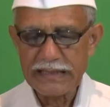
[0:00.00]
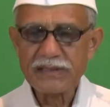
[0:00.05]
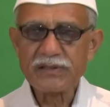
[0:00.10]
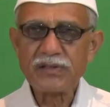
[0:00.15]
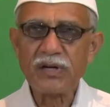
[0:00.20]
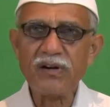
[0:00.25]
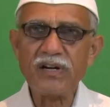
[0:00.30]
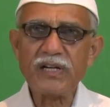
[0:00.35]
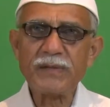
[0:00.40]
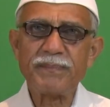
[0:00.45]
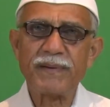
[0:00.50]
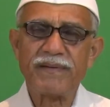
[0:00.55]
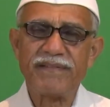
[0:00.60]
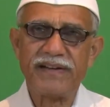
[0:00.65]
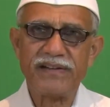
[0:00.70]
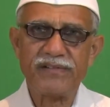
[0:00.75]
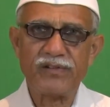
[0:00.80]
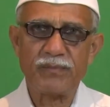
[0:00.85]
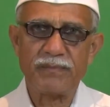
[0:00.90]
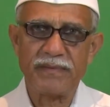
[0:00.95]
Third
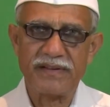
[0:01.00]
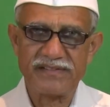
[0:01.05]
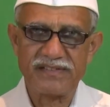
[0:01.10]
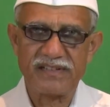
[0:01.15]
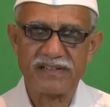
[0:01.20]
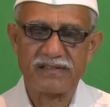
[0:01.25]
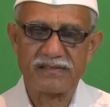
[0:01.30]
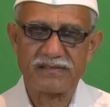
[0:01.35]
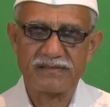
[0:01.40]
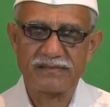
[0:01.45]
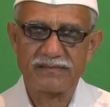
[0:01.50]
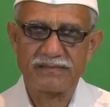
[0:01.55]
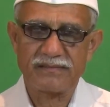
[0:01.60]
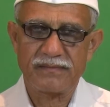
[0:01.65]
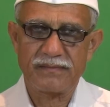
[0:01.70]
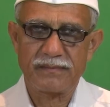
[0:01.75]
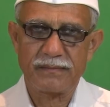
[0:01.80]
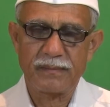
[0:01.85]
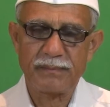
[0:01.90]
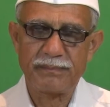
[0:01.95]
preventive measure
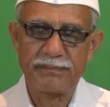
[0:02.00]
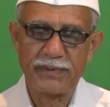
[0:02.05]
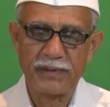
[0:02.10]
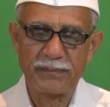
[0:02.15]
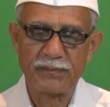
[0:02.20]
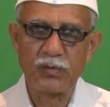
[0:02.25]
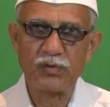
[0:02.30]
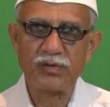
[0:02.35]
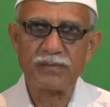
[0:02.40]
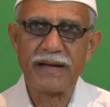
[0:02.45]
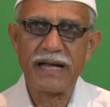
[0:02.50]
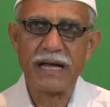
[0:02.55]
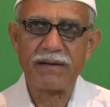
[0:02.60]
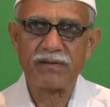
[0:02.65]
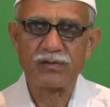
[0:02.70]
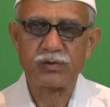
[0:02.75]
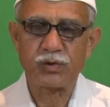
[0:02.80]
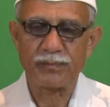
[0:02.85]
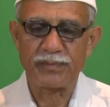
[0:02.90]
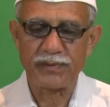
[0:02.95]
proposed by our
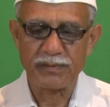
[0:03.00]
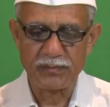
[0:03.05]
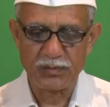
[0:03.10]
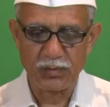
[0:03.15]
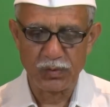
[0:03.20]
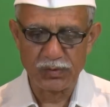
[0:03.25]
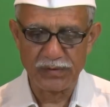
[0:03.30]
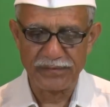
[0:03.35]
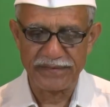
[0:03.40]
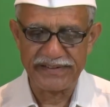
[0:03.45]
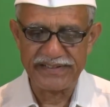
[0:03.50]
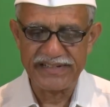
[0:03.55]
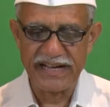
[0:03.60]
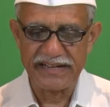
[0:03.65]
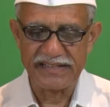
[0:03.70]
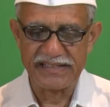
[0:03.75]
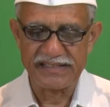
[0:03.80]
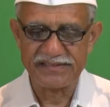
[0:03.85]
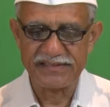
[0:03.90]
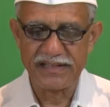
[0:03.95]
Supreme Court of India
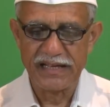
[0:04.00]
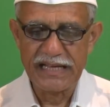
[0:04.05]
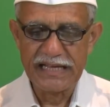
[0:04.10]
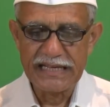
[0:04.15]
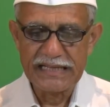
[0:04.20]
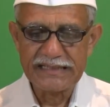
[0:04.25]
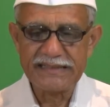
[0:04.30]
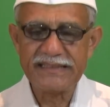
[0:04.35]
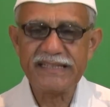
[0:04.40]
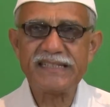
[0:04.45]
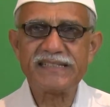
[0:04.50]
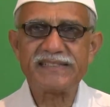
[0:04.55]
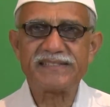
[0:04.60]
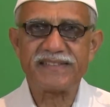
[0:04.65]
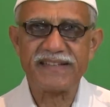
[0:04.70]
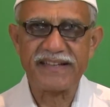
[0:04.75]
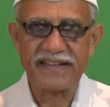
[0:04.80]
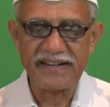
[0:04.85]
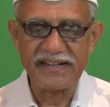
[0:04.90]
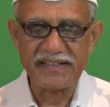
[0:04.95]
is the
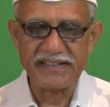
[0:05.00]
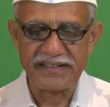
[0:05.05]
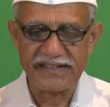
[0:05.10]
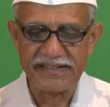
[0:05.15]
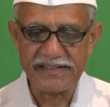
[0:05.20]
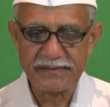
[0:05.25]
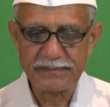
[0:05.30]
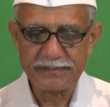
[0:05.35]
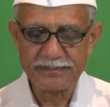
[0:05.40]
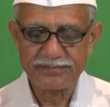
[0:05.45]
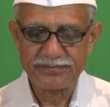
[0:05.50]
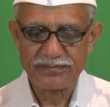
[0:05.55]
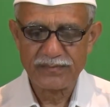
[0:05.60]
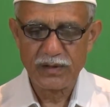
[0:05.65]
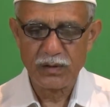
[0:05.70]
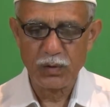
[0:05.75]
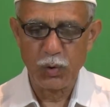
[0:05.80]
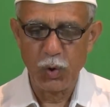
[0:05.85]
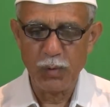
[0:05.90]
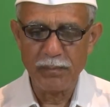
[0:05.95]
secretary
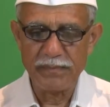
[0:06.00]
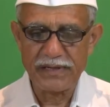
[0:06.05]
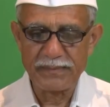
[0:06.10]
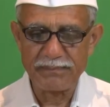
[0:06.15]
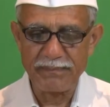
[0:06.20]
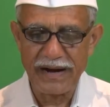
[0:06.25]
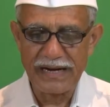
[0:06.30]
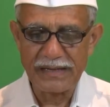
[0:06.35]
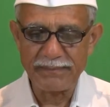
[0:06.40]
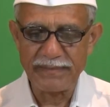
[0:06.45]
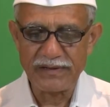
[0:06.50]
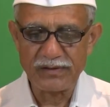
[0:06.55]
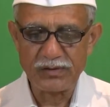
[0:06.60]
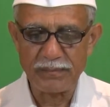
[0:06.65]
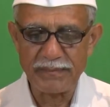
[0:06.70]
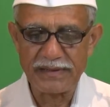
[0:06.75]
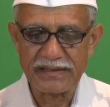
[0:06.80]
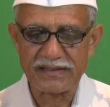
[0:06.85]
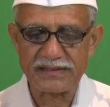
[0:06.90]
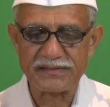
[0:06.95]
Home Department
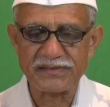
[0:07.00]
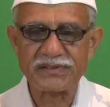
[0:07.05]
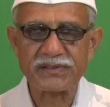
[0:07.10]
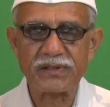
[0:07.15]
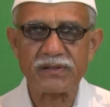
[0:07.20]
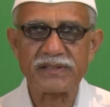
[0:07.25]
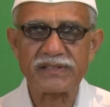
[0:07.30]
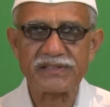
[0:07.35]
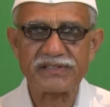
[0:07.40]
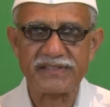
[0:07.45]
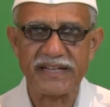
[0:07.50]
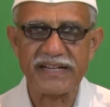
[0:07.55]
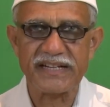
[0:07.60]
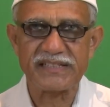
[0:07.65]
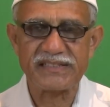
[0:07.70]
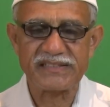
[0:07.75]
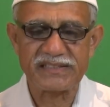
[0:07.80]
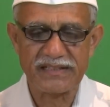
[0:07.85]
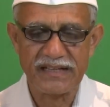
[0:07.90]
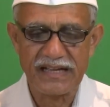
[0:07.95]
of the concerned
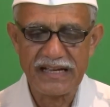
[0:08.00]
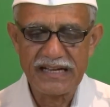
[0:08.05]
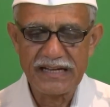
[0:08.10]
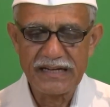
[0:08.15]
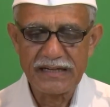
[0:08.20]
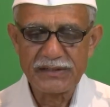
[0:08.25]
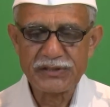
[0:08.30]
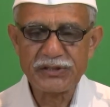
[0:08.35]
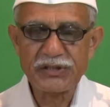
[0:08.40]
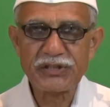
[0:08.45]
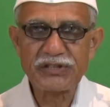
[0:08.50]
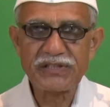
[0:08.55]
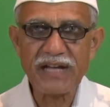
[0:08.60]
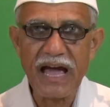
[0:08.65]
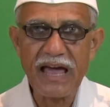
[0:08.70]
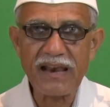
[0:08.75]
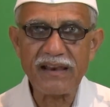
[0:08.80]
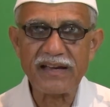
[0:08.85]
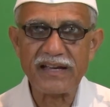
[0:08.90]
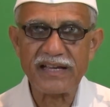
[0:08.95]
states
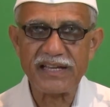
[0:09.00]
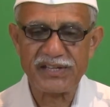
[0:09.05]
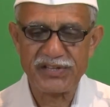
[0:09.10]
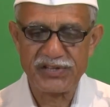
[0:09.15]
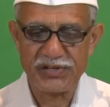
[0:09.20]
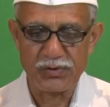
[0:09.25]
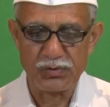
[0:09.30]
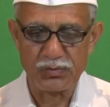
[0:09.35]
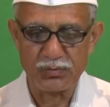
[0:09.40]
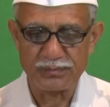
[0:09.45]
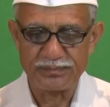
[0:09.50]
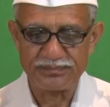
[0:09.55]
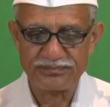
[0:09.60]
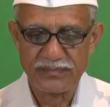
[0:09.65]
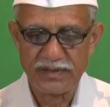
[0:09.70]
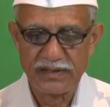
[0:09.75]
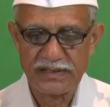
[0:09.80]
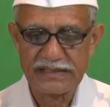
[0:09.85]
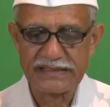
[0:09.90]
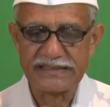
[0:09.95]
shall issue
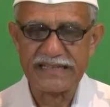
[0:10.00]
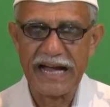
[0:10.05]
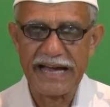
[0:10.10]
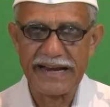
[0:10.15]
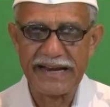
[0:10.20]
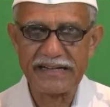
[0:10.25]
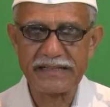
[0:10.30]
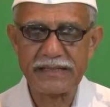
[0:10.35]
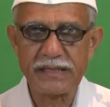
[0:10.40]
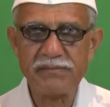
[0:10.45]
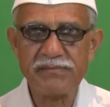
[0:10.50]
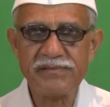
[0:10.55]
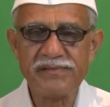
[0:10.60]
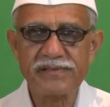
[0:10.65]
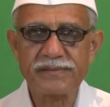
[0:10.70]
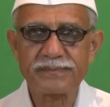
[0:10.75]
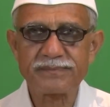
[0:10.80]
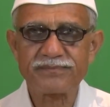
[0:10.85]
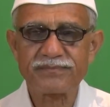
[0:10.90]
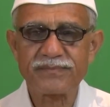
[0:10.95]
directives,
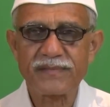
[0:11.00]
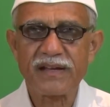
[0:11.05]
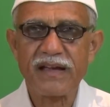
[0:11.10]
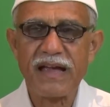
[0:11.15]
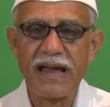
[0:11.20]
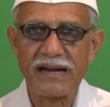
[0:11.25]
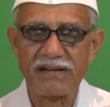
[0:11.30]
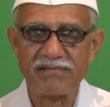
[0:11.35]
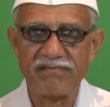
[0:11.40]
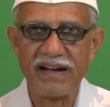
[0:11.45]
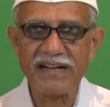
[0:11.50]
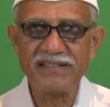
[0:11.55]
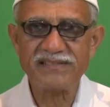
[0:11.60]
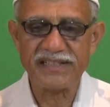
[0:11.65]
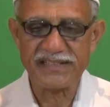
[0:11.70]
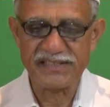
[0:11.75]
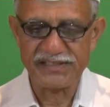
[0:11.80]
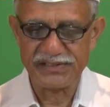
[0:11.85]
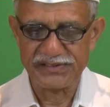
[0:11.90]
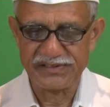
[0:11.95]

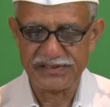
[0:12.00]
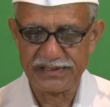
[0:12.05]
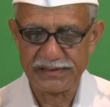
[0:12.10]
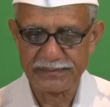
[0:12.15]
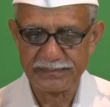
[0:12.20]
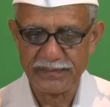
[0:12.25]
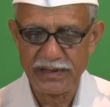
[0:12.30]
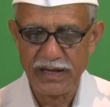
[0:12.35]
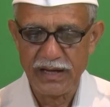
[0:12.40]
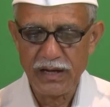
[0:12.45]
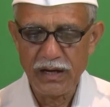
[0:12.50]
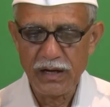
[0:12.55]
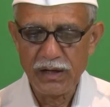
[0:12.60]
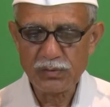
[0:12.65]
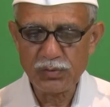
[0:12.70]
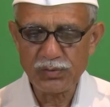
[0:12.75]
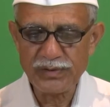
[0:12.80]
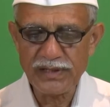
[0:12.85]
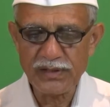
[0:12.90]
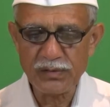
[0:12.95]
advisories
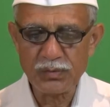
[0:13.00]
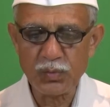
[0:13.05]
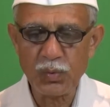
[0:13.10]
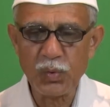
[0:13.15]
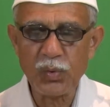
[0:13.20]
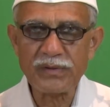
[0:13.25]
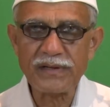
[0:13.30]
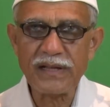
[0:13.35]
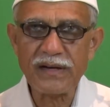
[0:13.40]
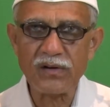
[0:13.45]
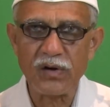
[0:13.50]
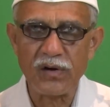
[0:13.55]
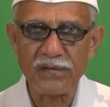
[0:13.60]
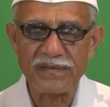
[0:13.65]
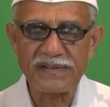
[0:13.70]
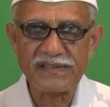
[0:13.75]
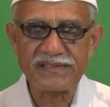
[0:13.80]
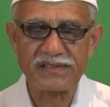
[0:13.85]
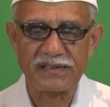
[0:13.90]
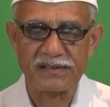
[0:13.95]
to the nodal
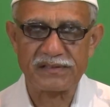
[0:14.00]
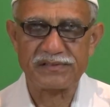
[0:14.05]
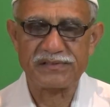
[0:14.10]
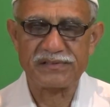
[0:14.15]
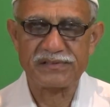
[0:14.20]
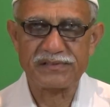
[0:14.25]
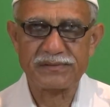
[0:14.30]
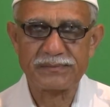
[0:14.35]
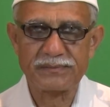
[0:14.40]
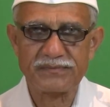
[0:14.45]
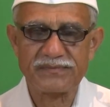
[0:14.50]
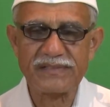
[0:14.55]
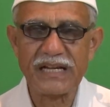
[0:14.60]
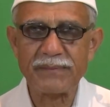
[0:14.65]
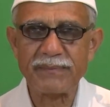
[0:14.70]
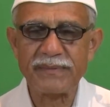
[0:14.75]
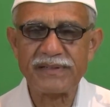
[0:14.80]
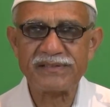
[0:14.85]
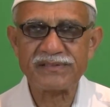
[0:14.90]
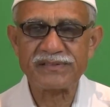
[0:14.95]
officers,
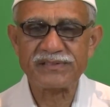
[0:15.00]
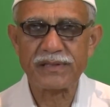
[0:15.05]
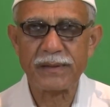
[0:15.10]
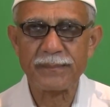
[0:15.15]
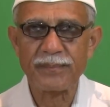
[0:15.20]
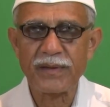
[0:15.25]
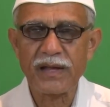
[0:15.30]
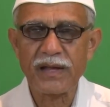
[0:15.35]
that means uh,